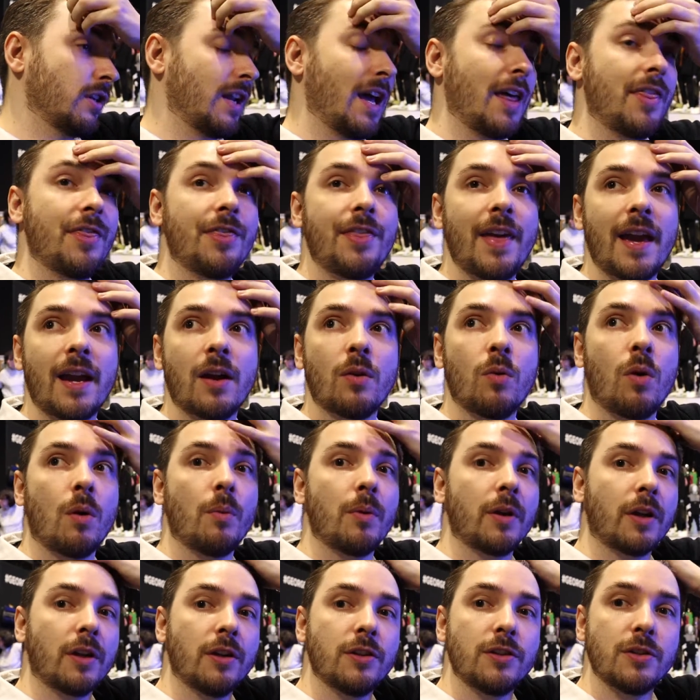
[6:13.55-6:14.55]
I think what we're
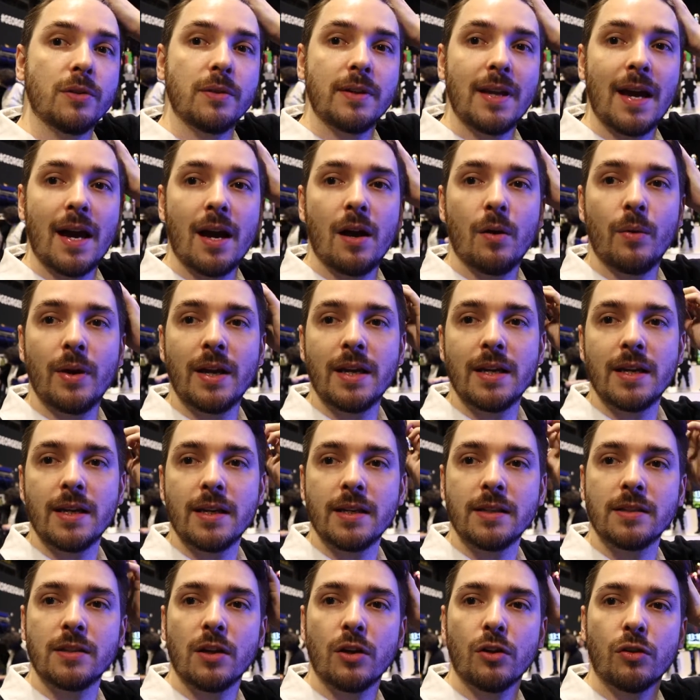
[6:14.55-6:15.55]
gonna do now
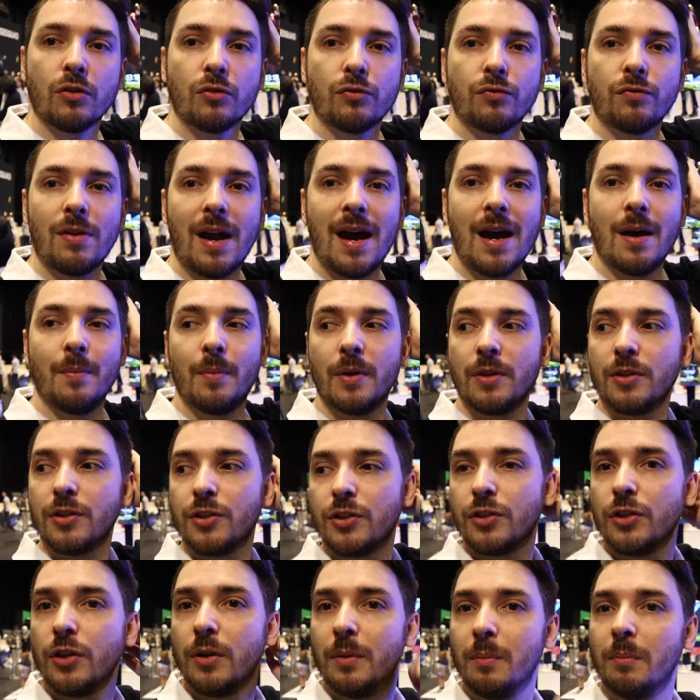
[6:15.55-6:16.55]
is grab
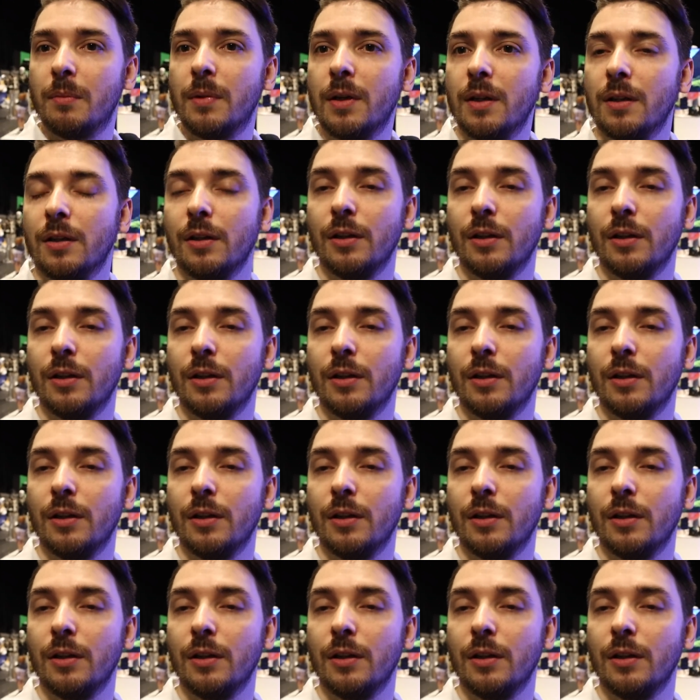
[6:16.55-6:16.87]
some